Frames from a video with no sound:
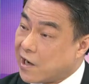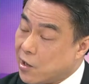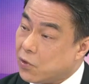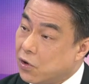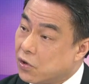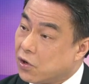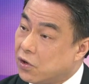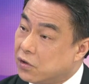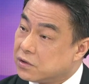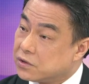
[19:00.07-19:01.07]
help Hong
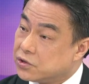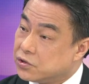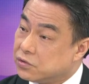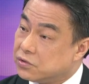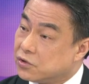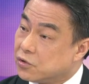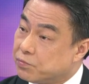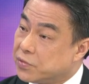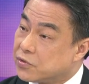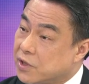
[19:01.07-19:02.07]
Kong to, you know,
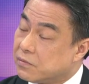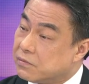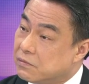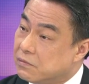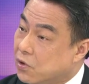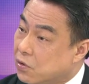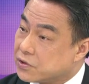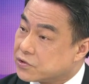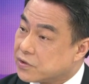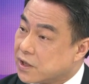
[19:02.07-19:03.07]
build up
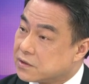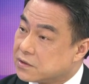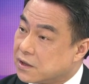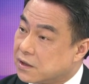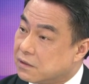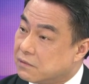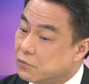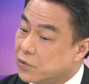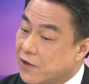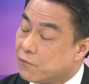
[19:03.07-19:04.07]
more so that uh,
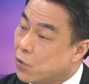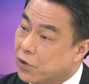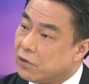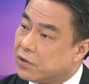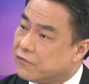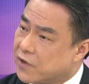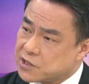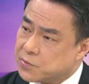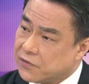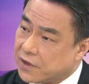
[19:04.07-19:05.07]
we have more
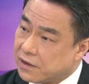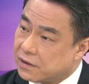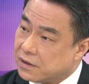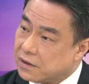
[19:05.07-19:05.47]
investment there